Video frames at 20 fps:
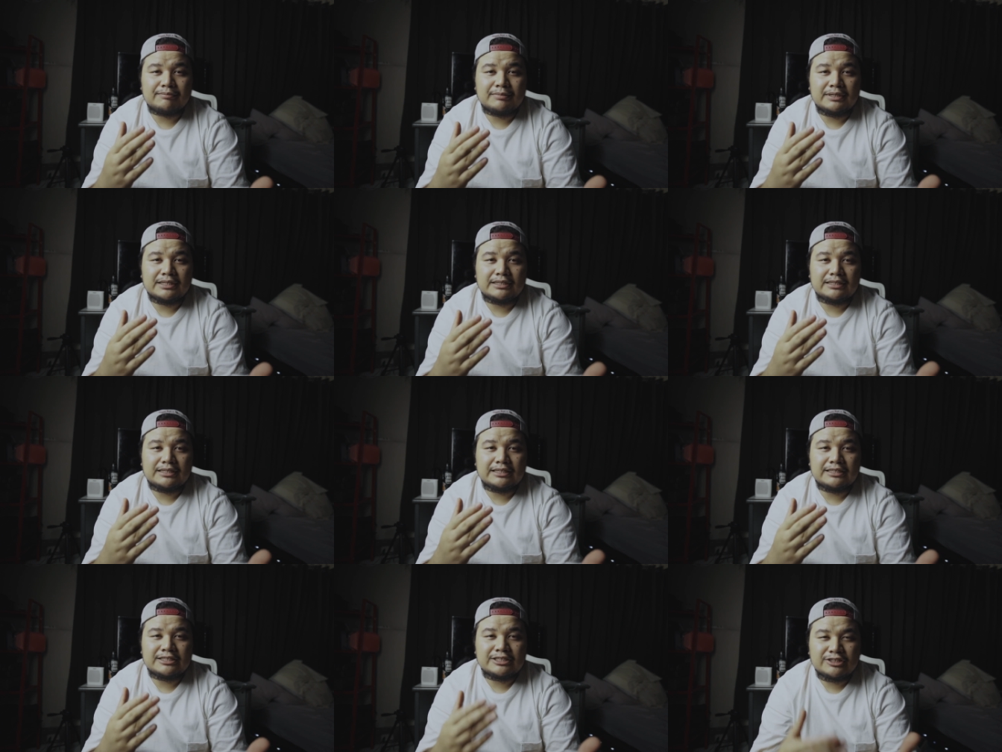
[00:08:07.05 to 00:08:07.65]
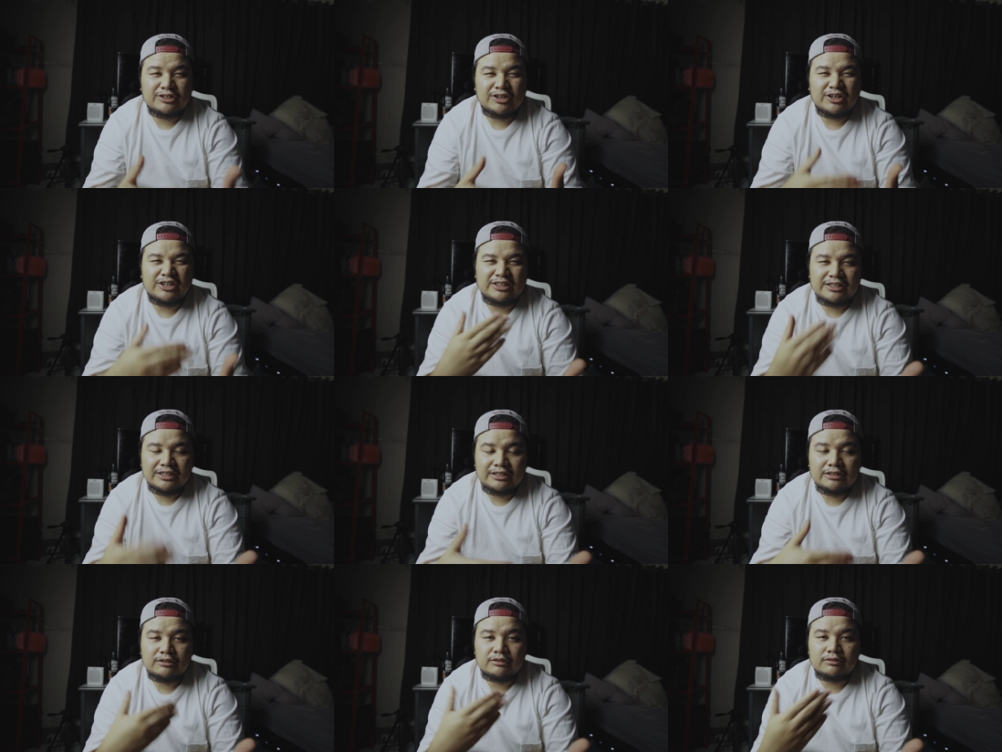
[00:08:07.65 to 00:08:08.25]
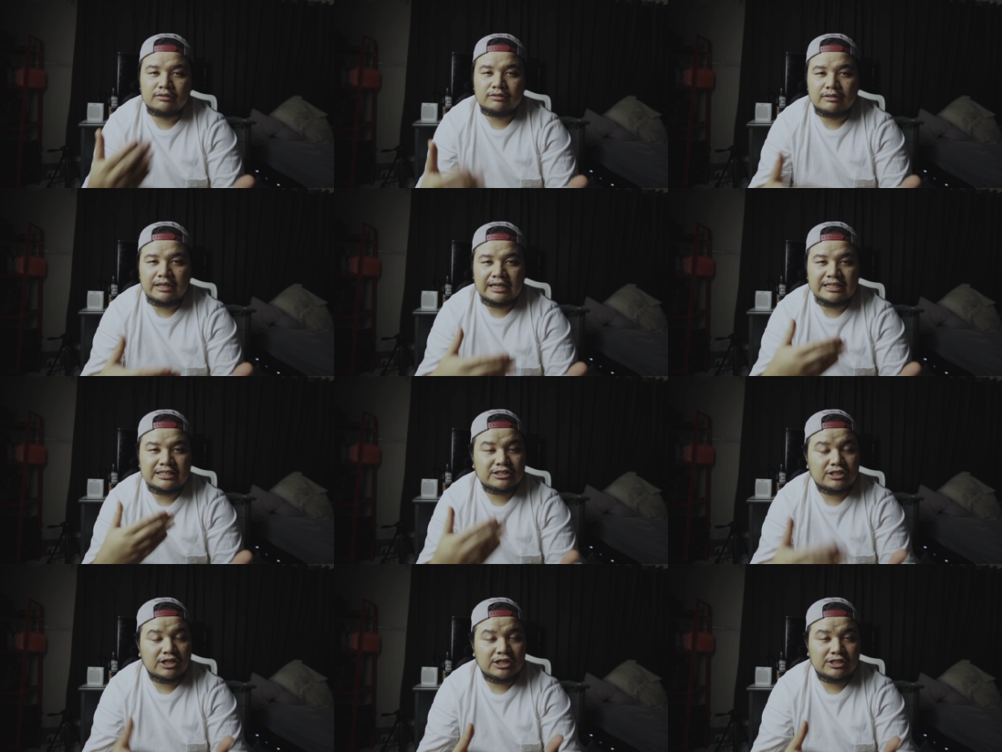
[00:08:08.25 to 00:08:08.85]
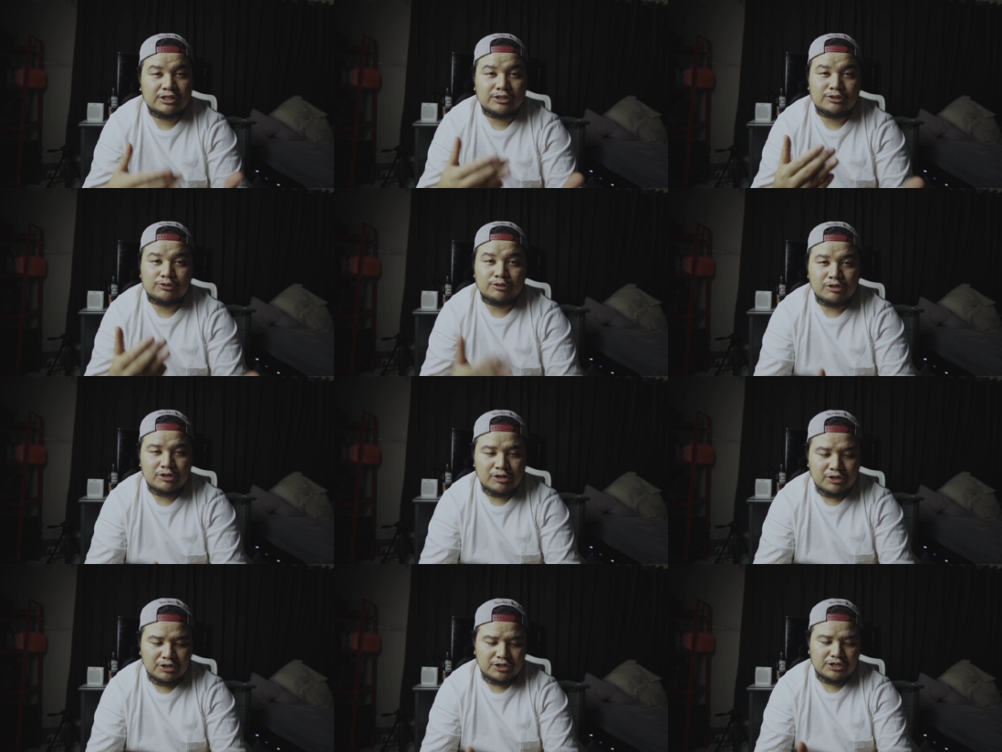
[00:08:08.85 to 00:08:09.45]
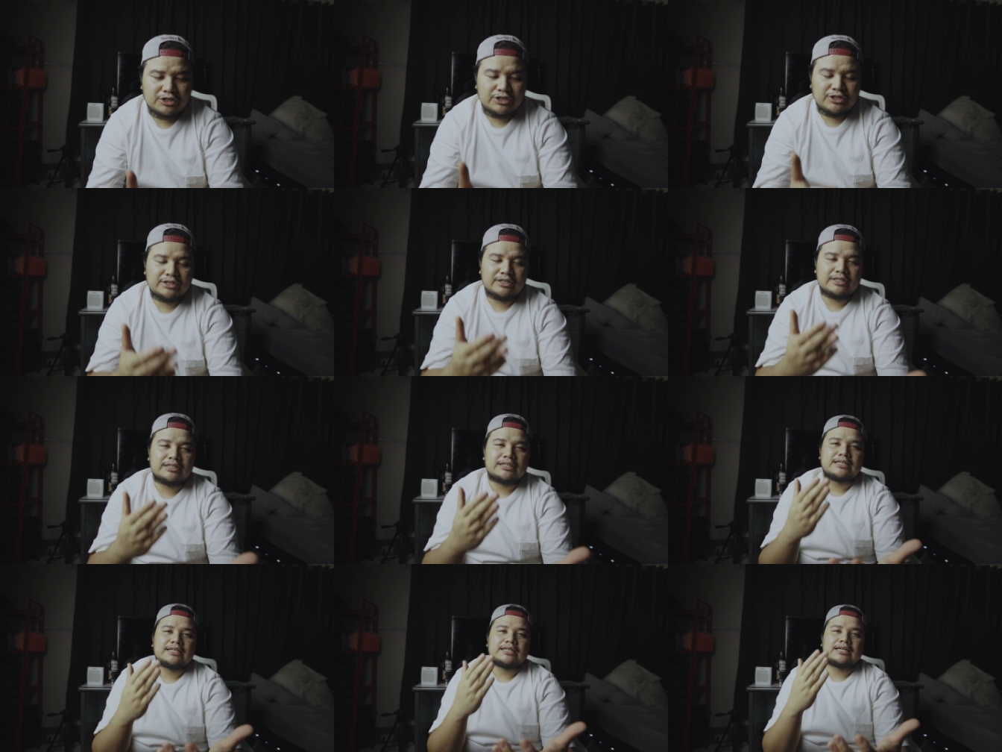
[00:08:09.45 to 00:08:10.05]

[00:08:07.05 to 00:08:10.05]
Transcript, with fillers: But it started I started to learn,